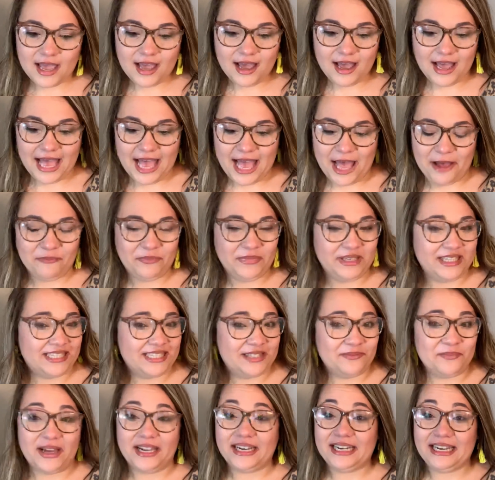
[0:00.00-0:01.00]
I miss
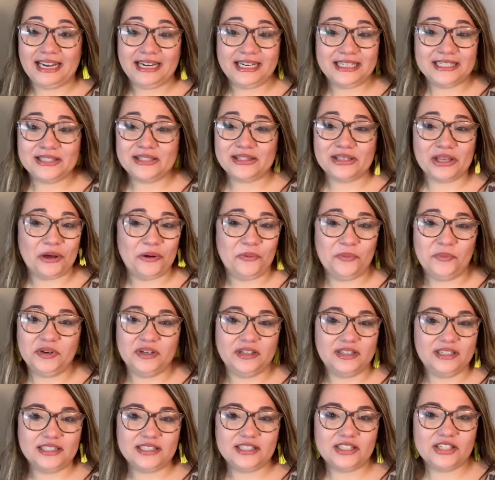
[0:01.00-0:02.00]
my daddy so
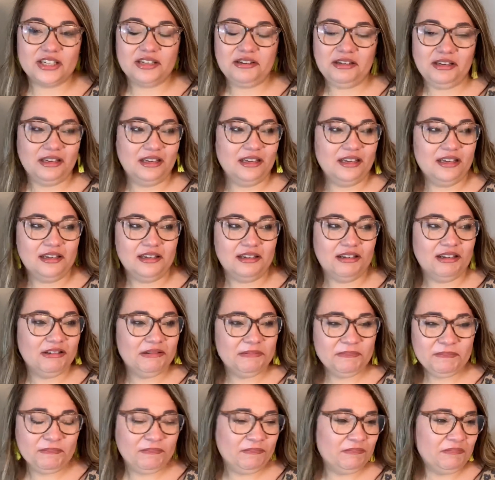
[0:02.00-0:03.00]
much.
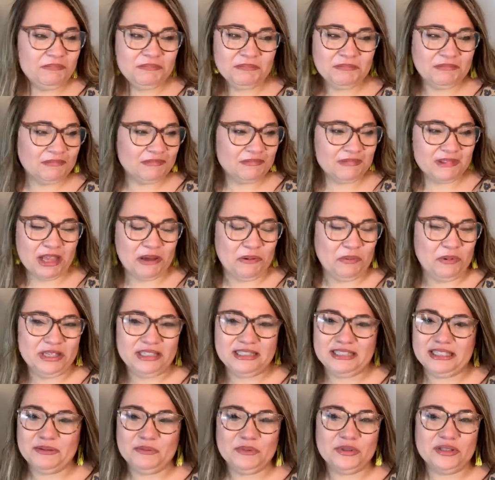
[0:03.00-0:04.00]
I miss
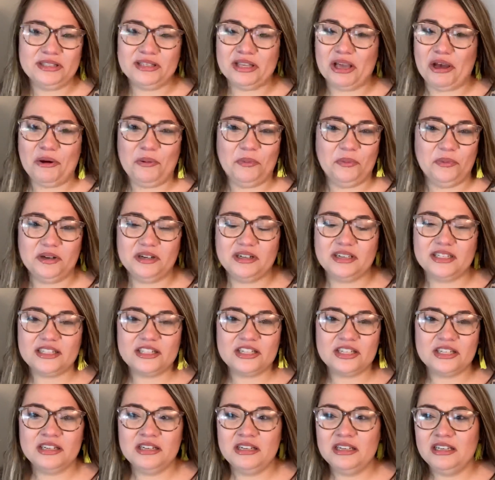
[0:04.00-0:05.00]
him so much.
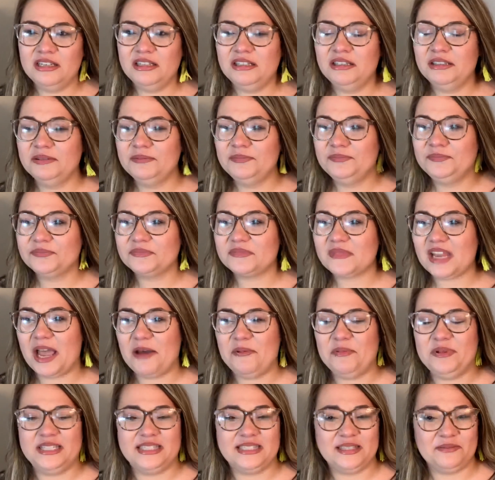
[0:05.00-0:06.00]
I
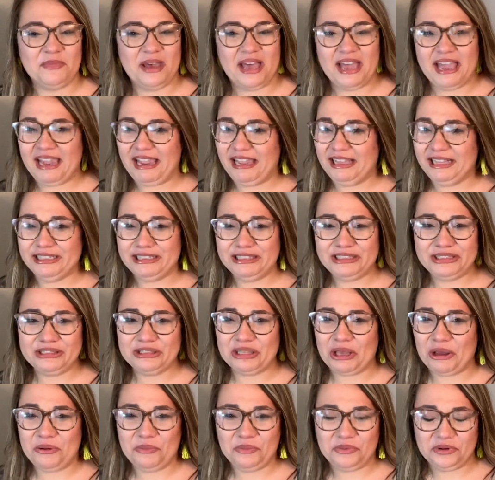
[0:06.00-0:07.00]
miss my aunt
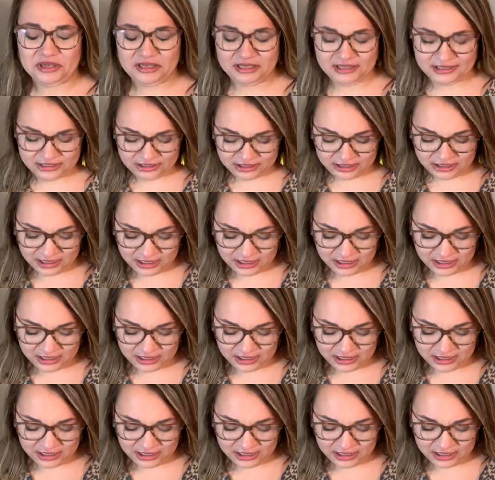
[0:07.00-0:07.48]
so much.